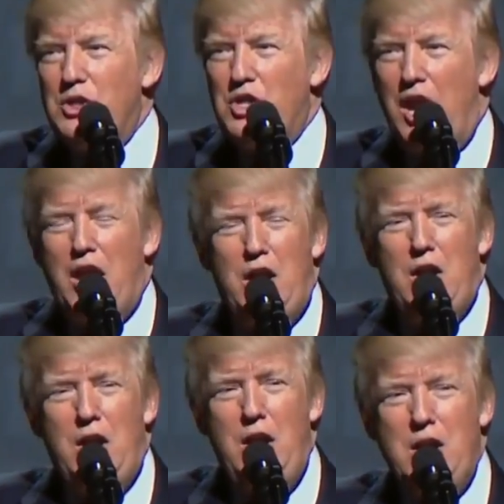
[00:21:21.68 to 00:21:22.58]

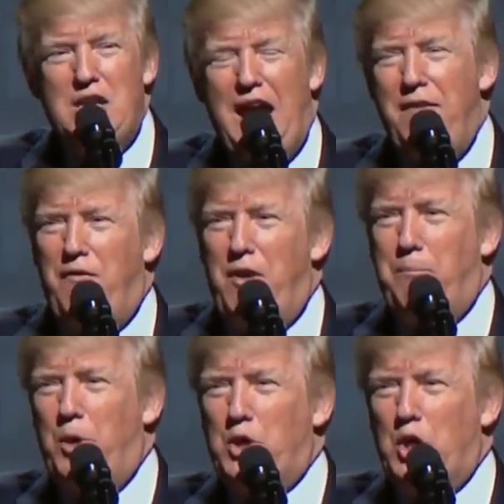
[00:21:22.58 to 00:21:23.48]
Senator
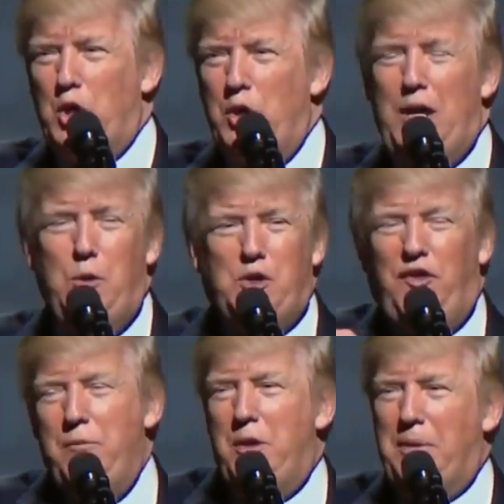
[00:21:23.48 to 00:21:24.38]
David Perdue, he
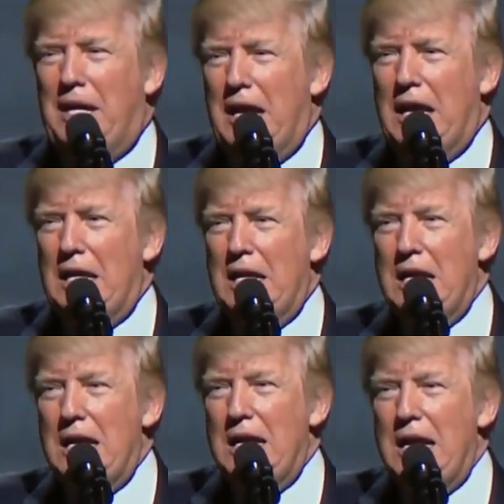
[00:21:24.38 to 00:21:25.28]
was from the beginning,
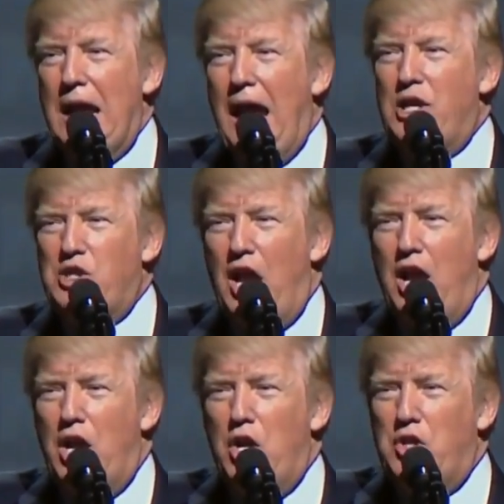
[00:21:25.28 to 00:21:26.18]
and
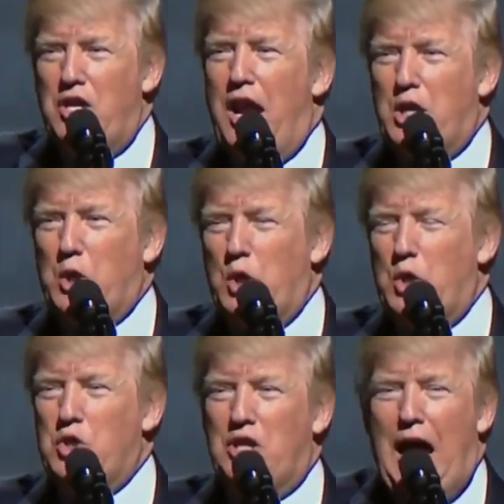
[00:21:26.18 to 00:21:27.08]
Senator Ted
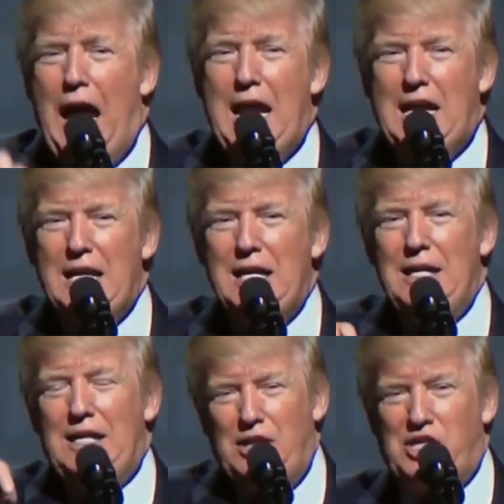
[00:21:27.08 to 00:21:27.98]
Cruz, like,
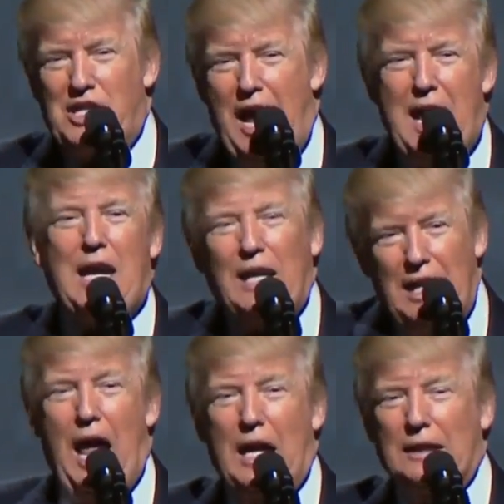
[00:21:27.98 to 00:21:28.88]
dislike,
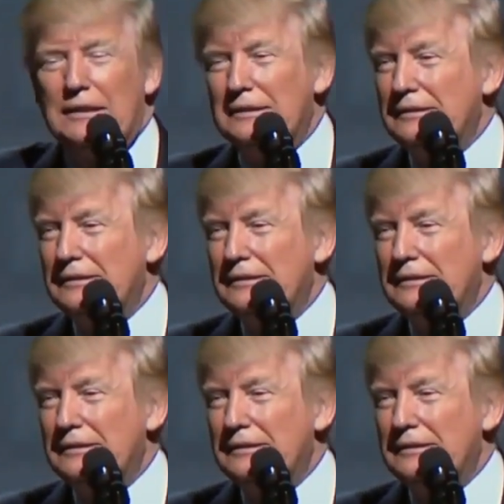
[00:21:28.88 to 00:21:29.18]
like.